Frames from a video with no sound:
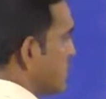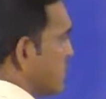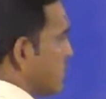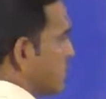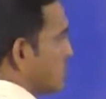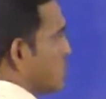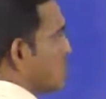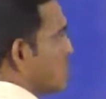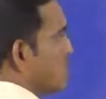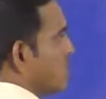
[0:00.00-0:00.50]

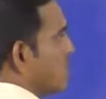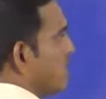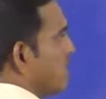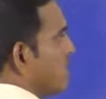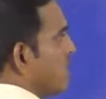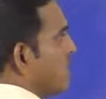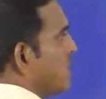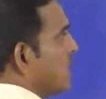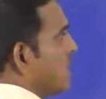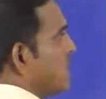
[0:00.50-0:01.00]
refers to the
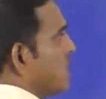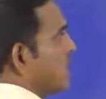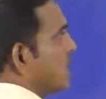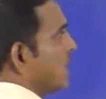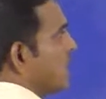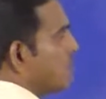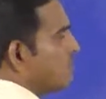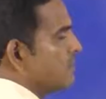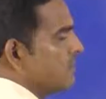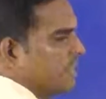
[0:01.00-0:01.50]
11th
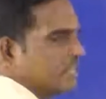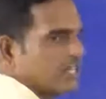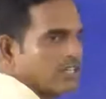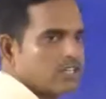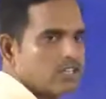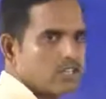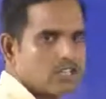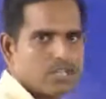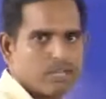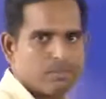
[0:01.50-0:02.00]
element
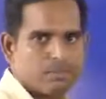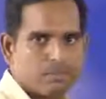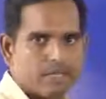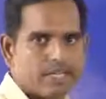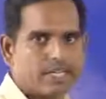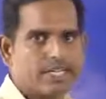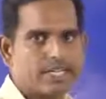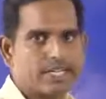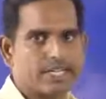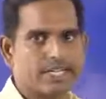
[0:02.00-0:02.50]
in your
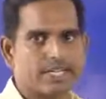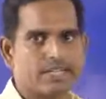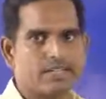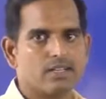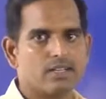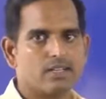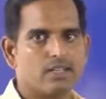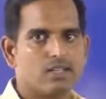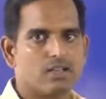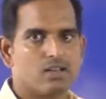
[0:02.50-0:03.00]
complete array.
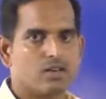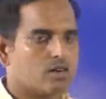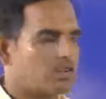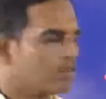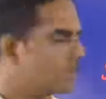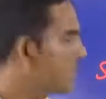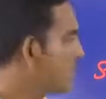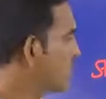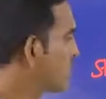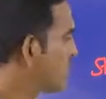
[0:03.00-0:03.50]

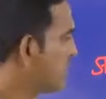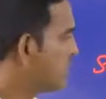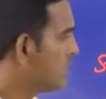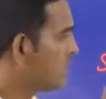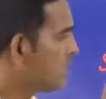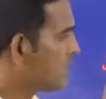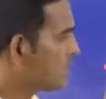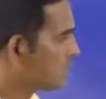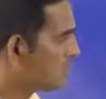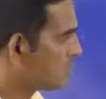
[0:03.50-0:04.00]

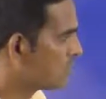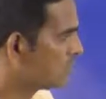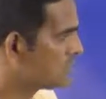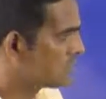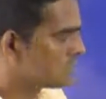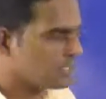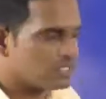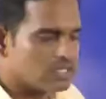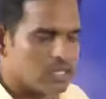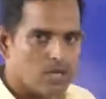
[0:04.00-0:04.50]
Okay, so
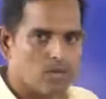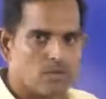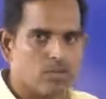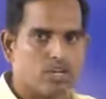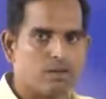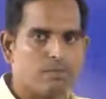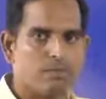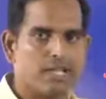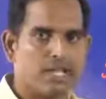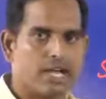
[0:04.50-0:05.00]
this is how
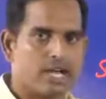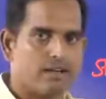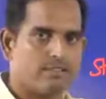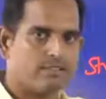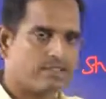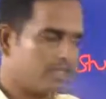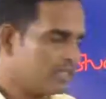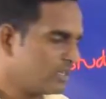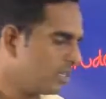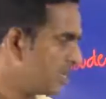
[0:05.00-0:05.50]
you will be
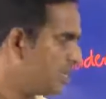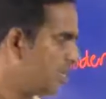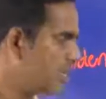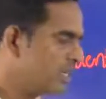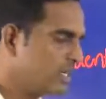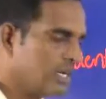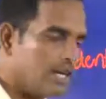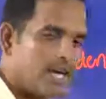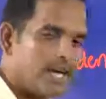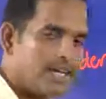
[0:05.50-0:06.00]
having your